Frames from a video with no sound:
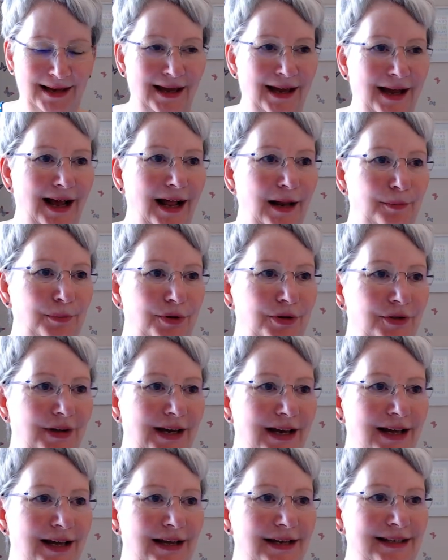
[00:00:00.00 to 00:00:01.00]
I'll put the
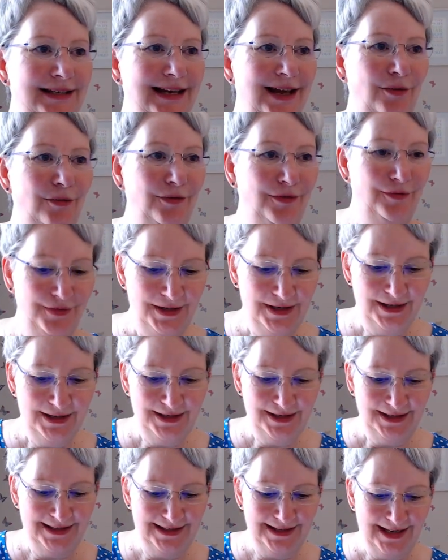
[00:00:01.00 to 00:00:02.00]
cards out
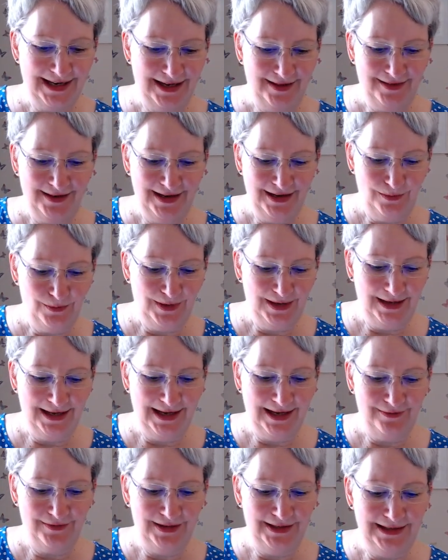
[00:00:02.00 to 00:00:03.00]
first and then we'll
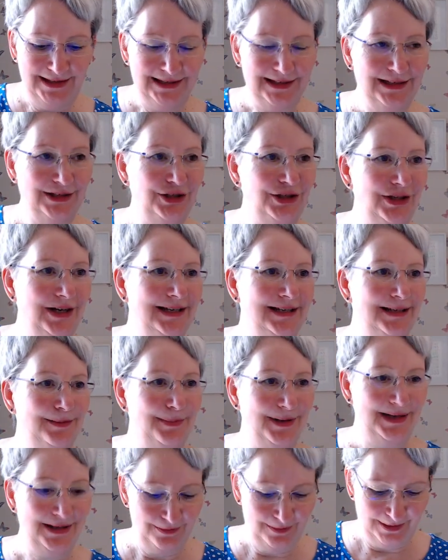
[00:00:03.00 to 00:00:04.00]
have a little chat
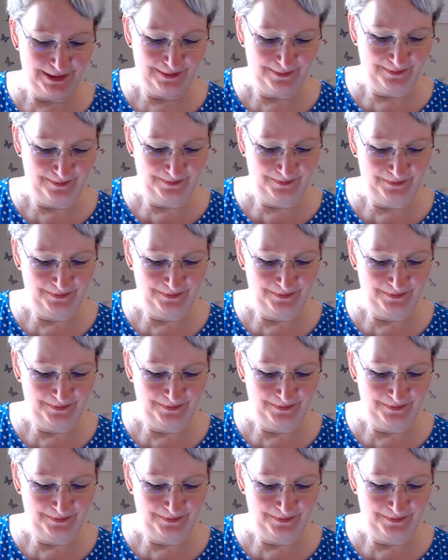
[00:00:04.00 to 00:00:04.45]
about them.